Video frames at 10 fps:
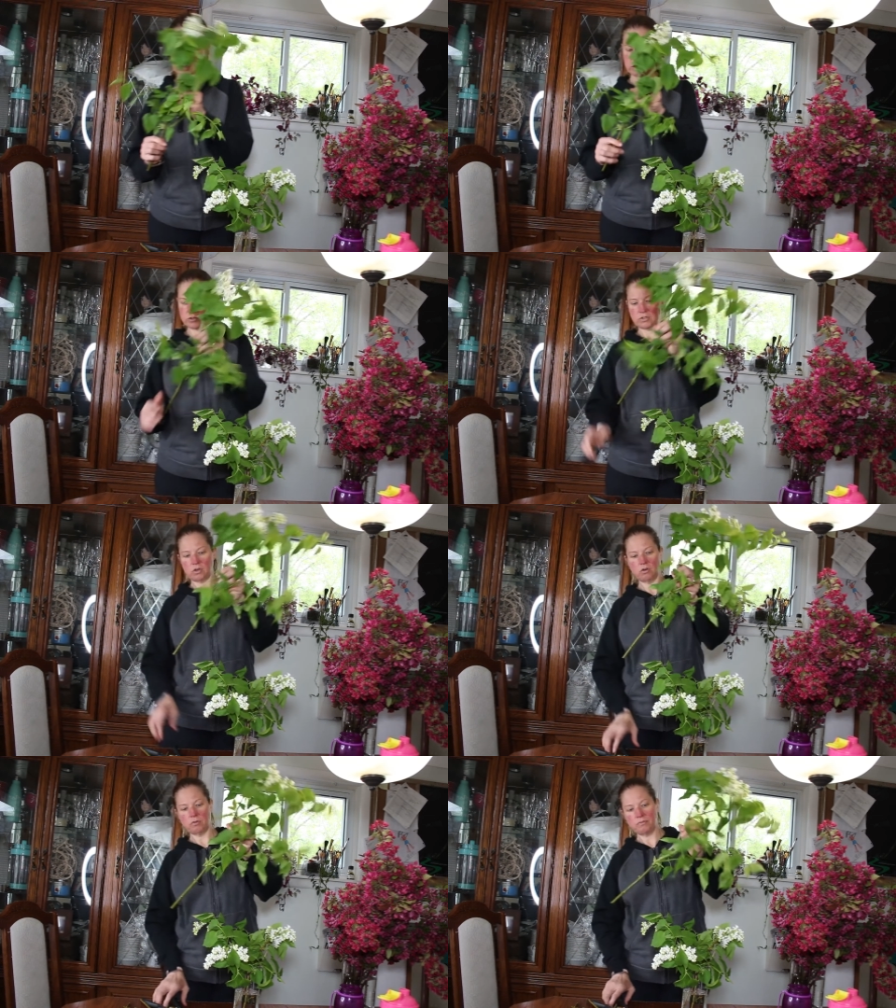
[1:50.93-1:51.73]

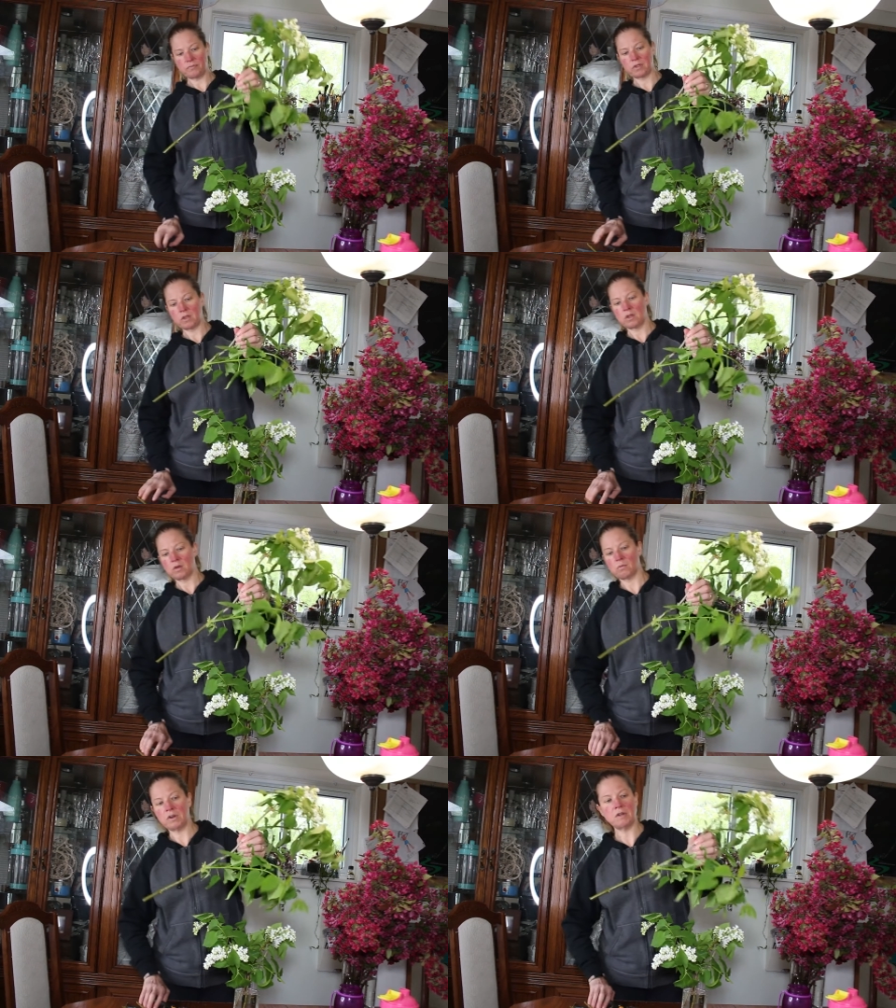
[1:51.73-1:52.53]
So
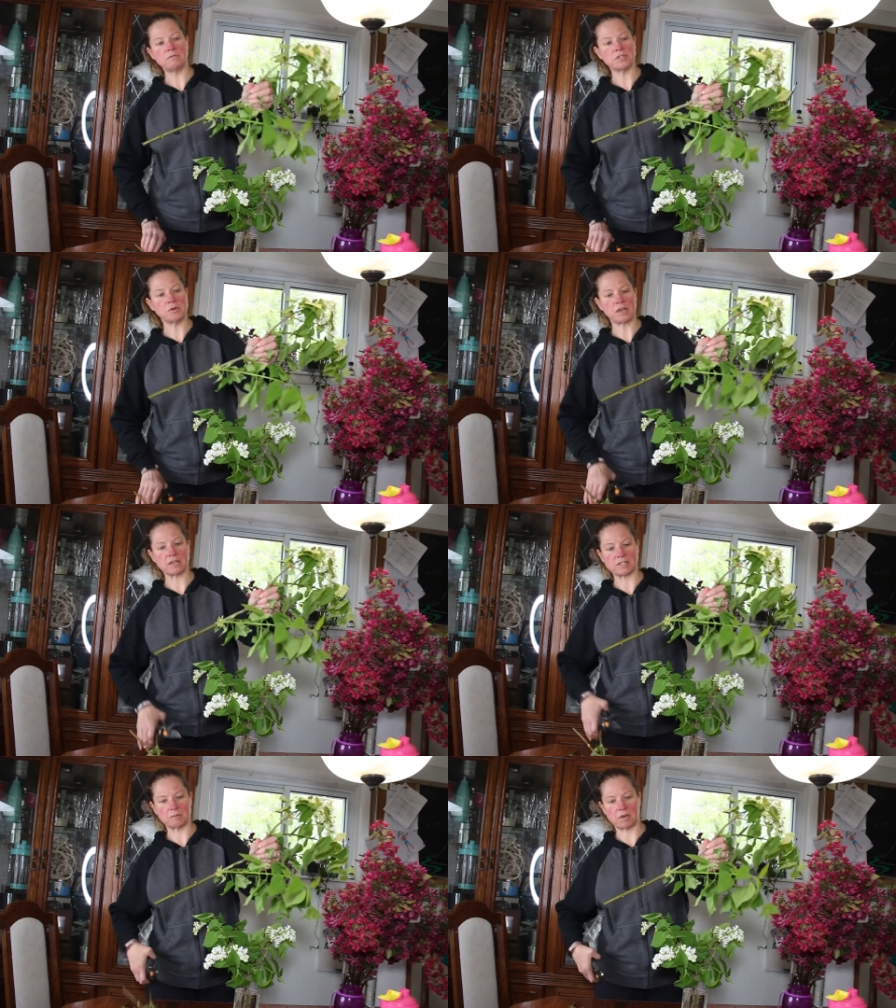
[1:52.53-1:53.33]
what I'm doing
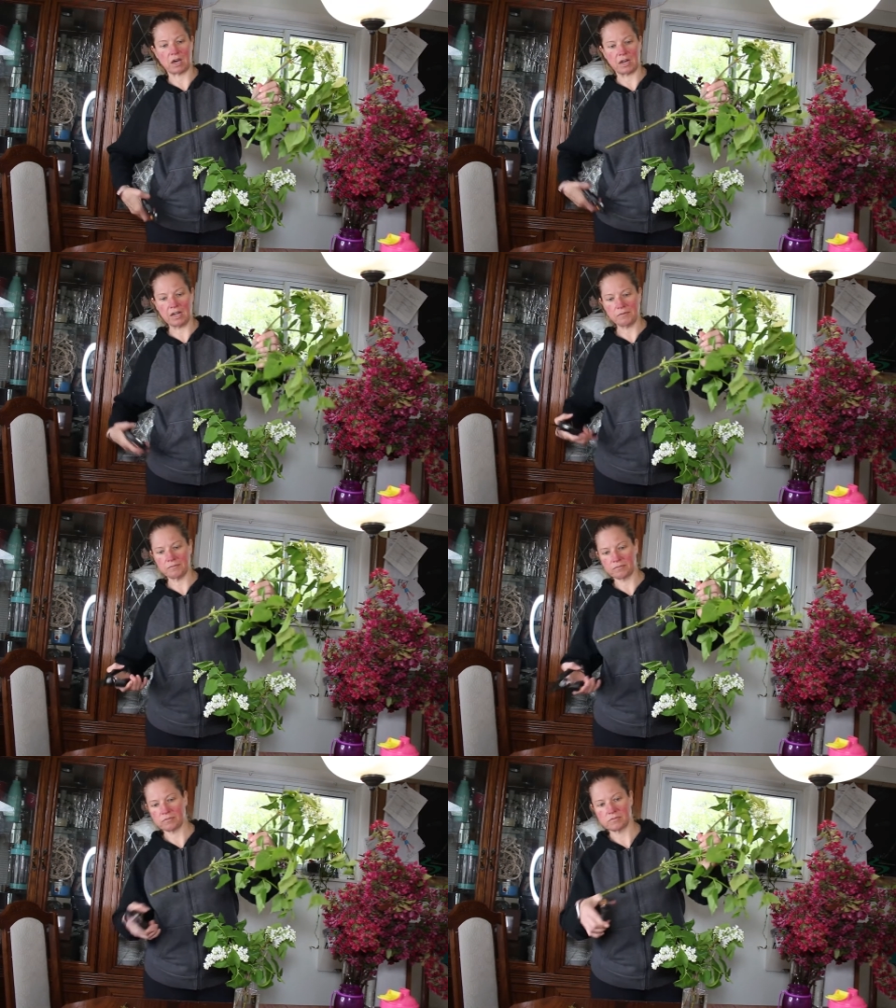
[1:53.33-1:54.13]
is I'm
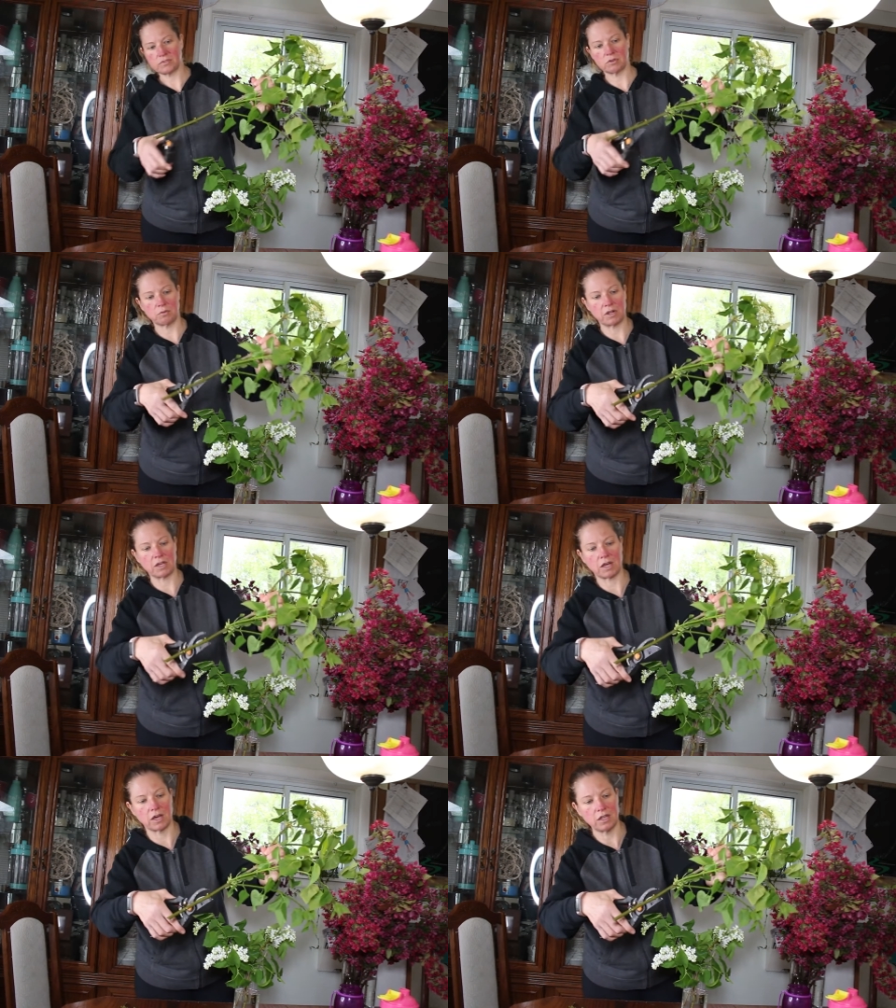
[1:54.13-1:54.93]
cutting. So when I
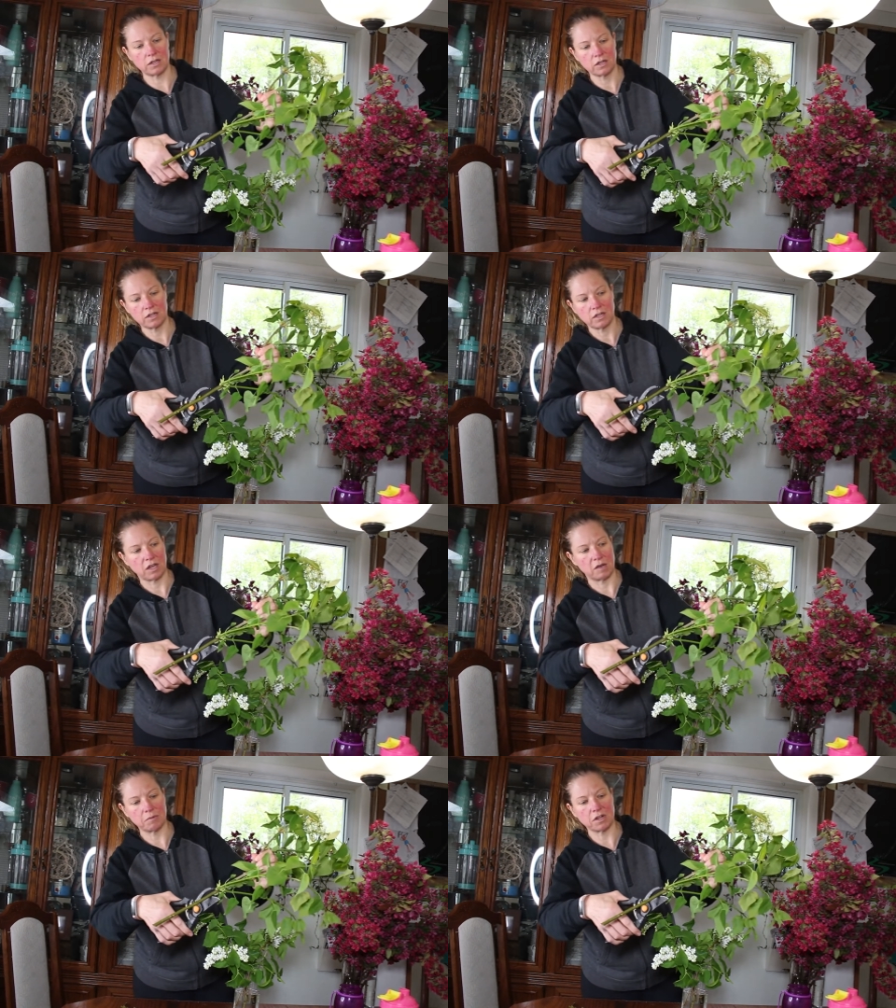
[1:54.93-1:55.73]
cut,
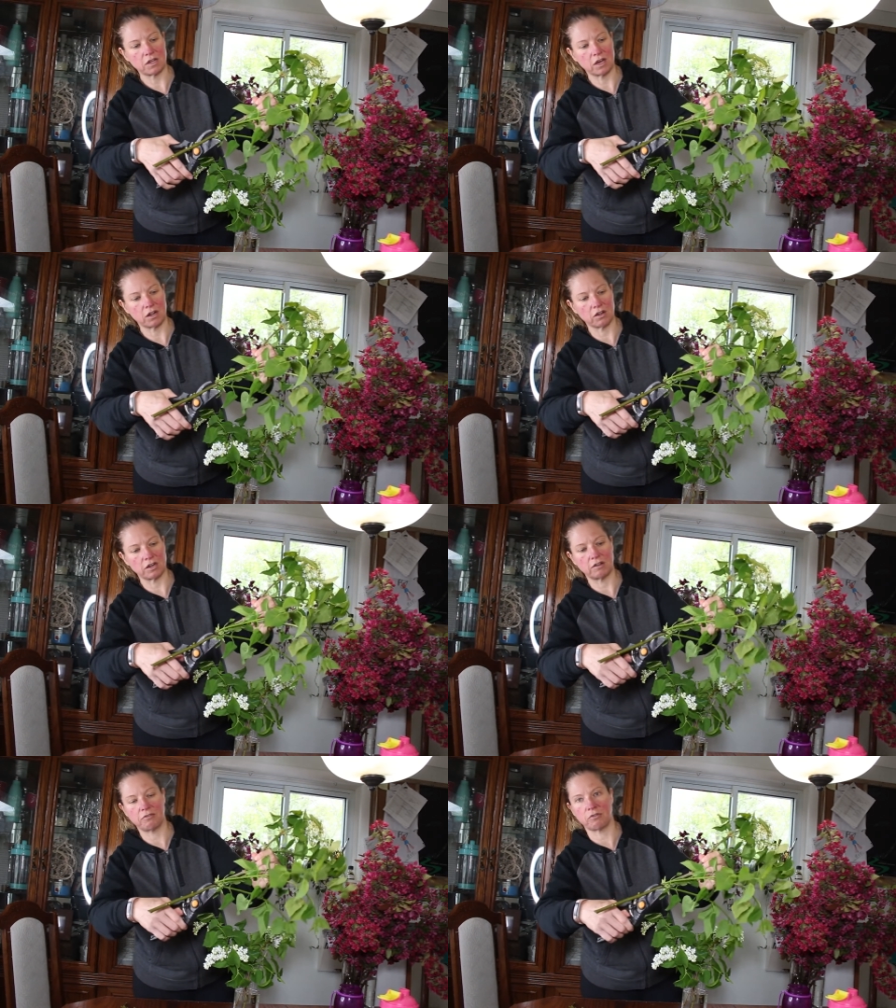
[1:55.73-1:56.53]
I'm going to cut on
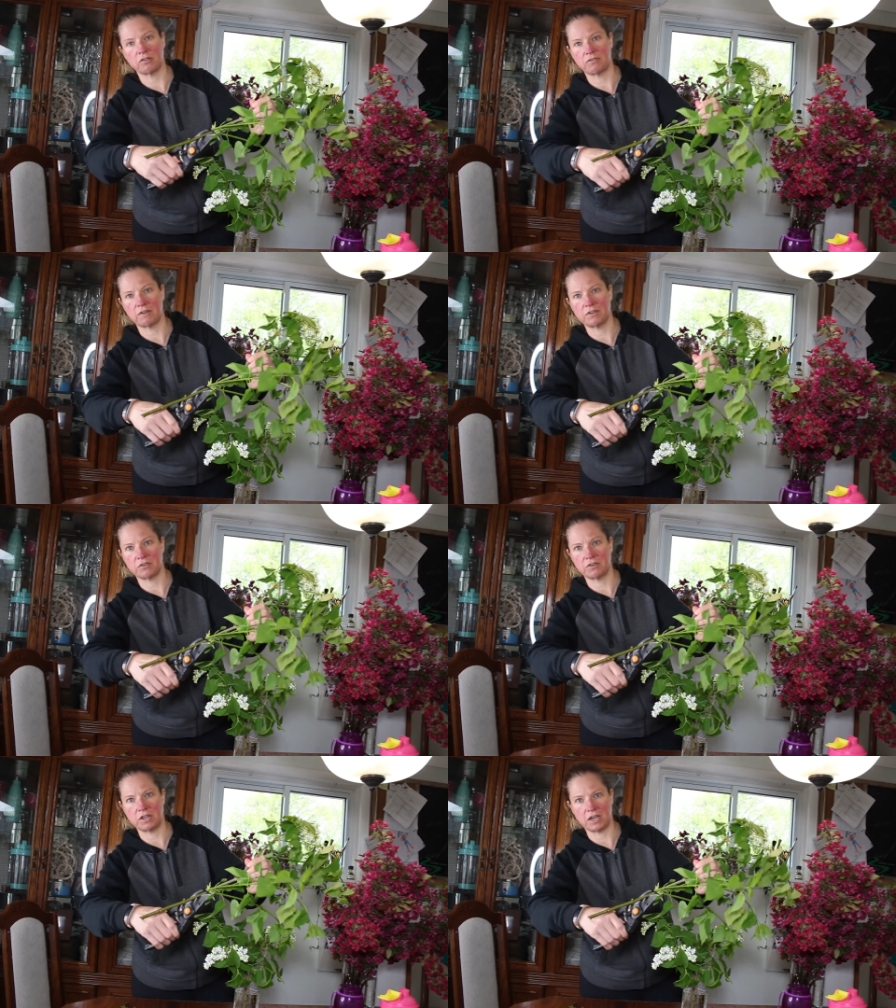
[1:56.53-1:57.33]
a
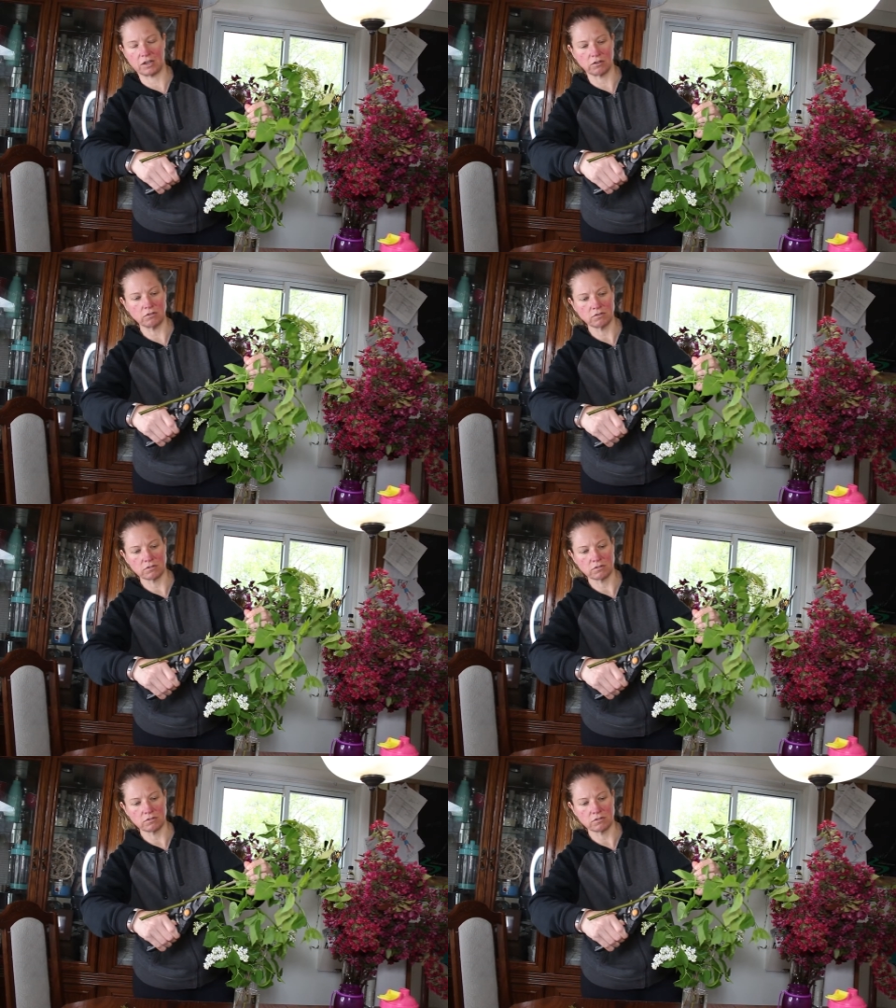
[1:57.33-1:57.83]
45-degree angle,